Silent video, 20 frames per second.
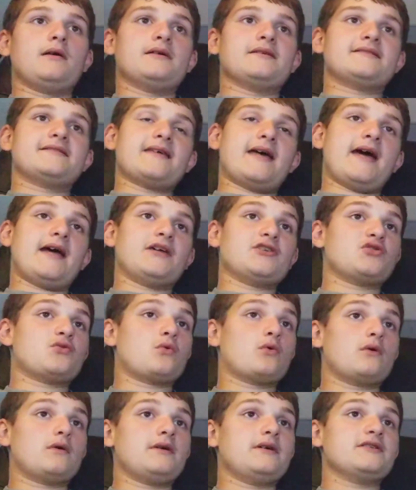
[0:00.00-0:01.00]
a sag
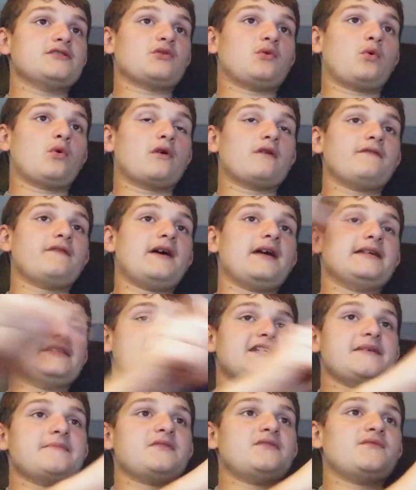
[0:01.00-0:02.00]
is a horrifying
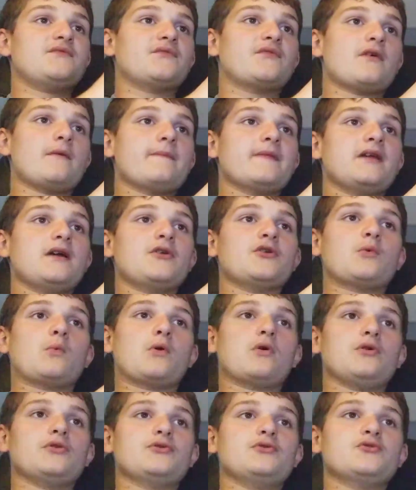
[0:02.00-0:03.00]
demon from the
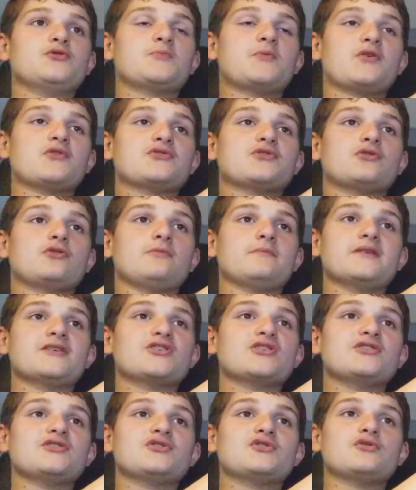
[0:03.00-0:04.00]
underworld whose personal
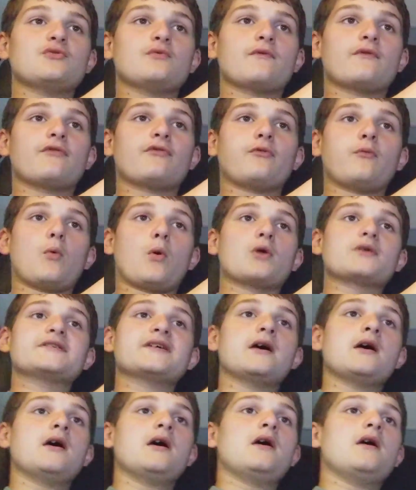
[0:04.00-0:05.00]
mission is to thwart